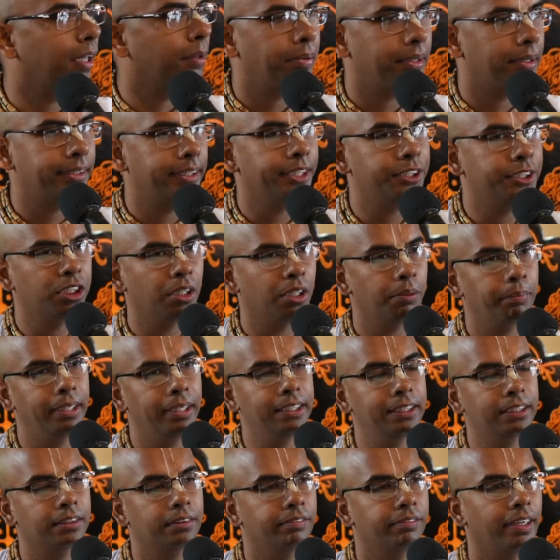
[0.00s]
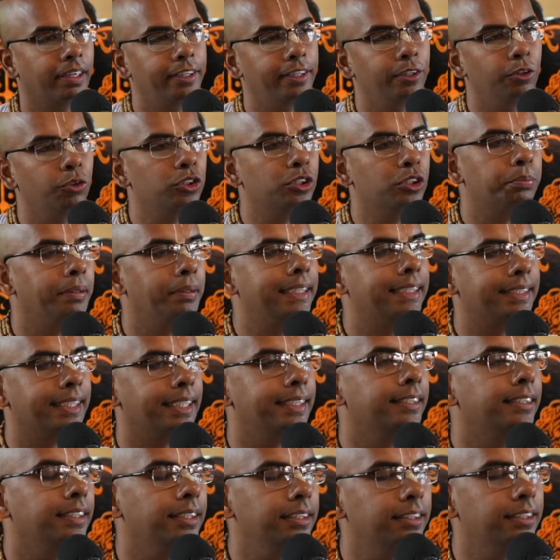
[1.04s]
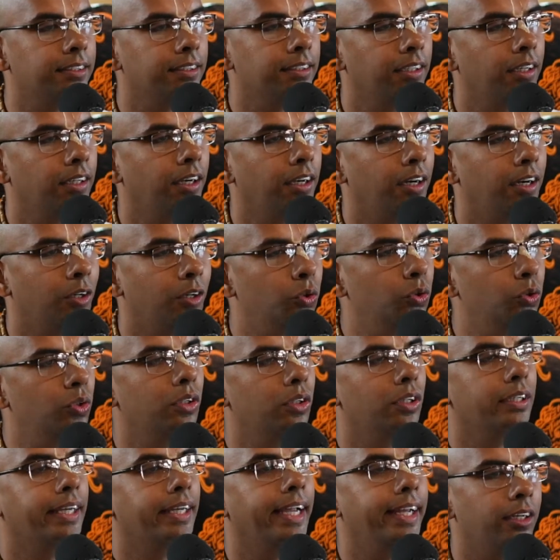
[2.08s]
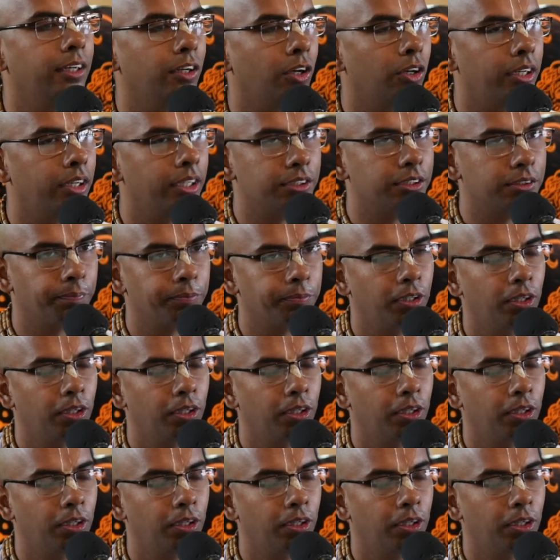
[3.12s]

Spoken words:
Pratyaksha means when I use my senses to gain knowledge.